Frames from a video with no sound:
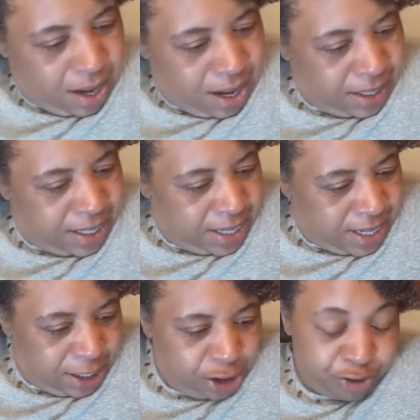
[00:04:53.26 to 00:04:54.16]
I did
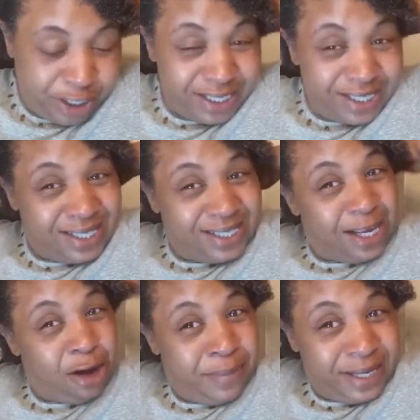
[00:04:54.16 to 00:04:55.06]
not dress to
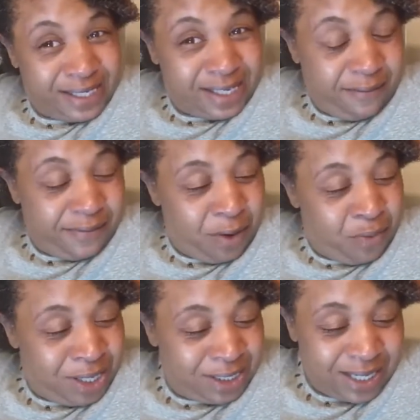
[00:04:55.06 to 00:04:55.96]
sell myself.
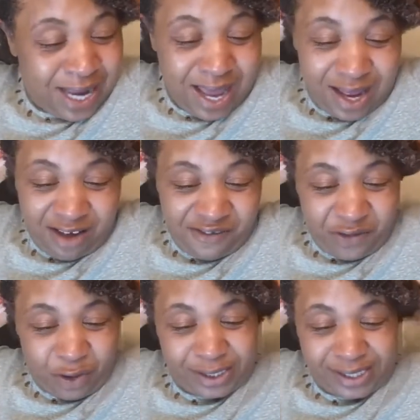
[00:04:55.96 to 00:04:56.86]
It was not a
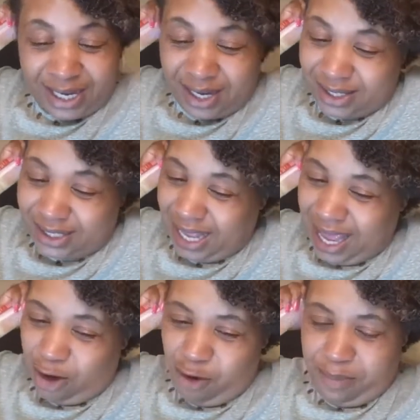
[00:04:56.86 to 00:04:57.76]
for sale
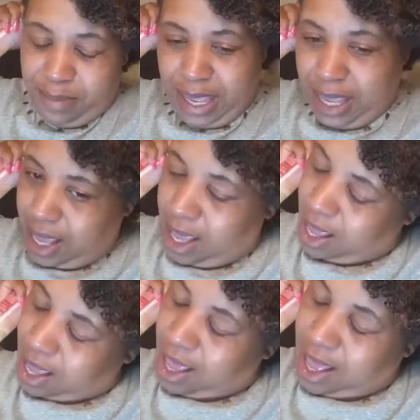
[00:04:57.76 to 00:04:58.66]
sign on me.
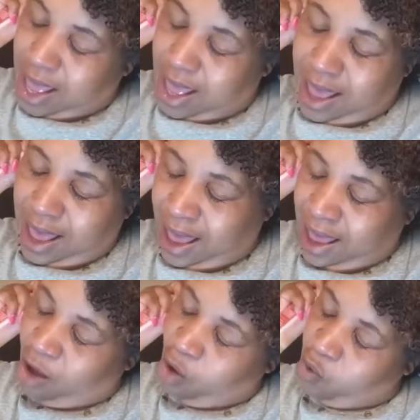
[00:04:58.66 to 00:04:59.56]

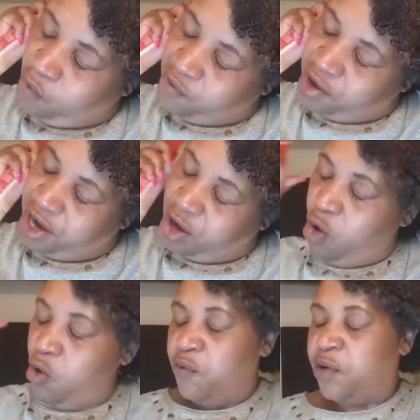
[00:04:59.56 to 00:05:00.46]
I over and
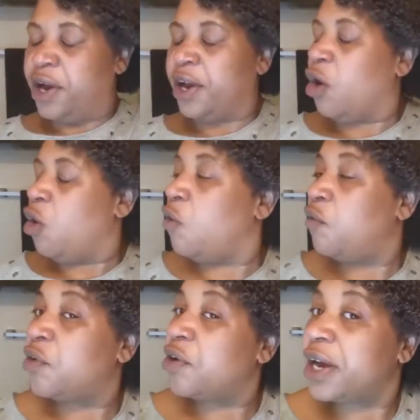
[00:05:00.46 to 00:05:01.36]

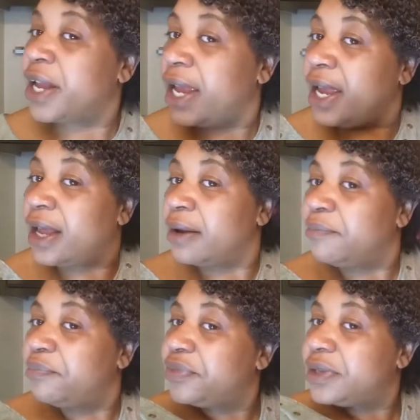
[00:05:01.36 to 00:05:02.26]
over
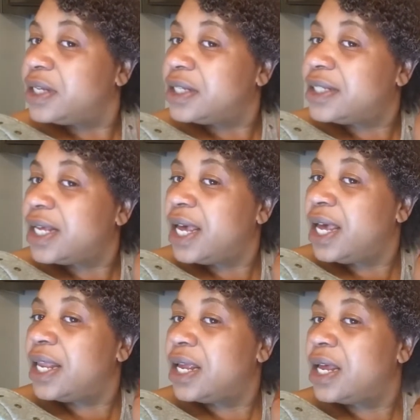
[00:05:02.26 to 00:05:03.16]
again
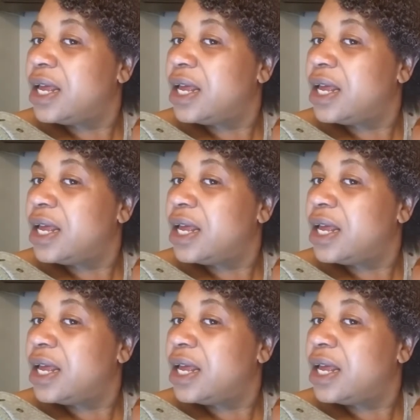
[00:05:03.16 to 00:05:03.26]
said